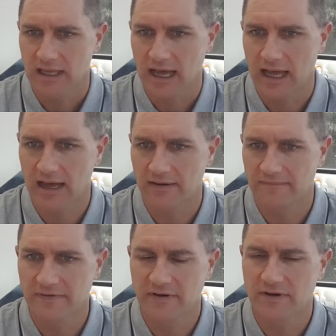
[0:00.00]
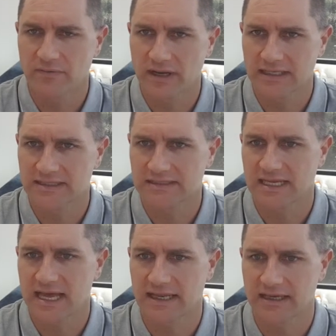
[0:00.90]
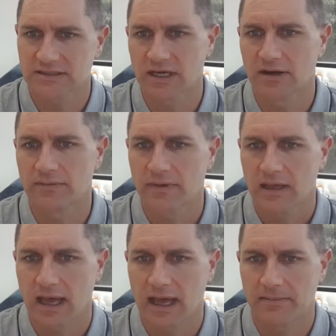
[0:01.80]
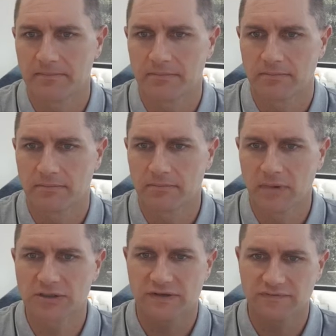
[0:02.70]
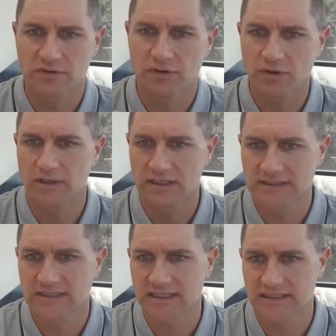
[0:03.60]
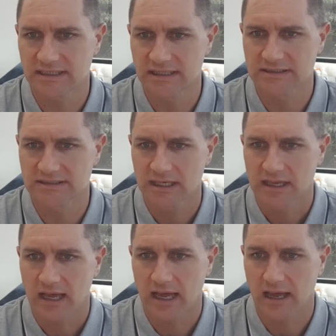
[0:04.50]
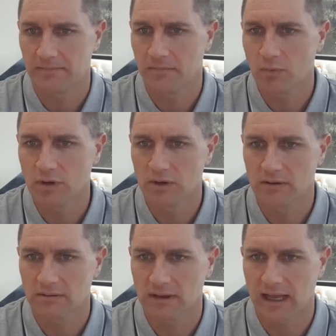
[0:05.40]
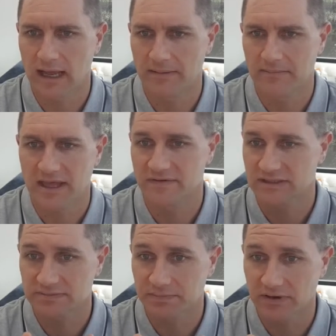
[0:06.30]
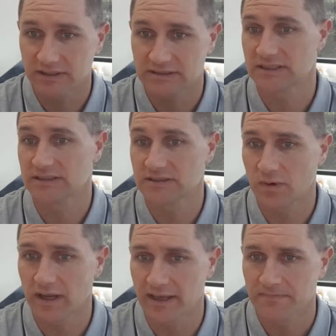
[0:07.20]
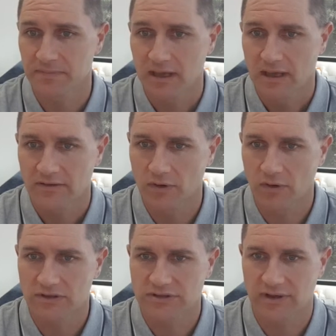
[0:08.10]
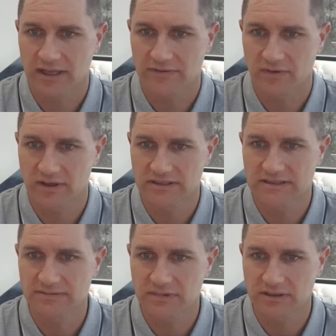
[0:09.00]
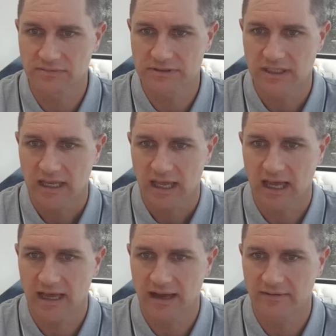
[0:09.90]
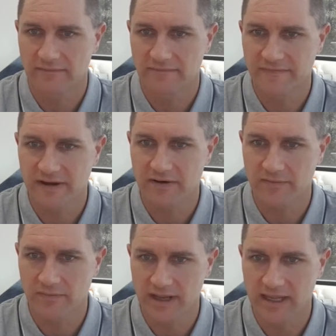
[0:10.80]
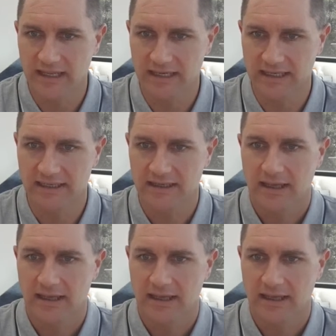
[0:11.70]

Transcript: are very rarely static. So, um, most of you who are listening to this um, will um, have experienced this where your osteoarthritis symptoms are very rarely